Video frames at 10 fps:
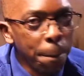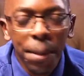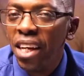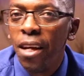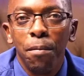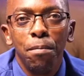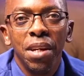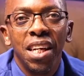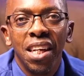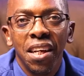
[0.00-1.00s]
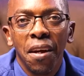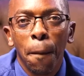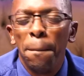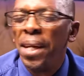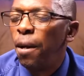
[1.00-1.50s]
big big
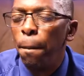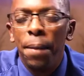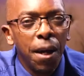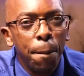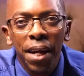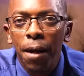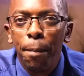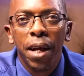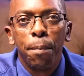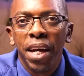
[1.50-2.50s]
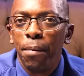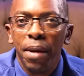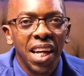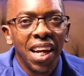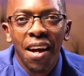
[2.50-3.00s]
big big big big big
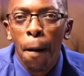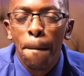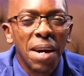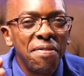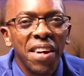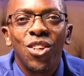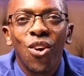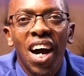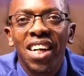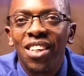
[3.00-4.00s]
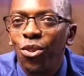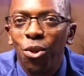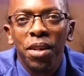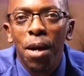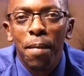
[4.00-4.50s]
big perfect your art in
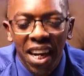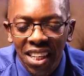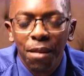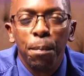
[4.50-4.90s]
social media marketing.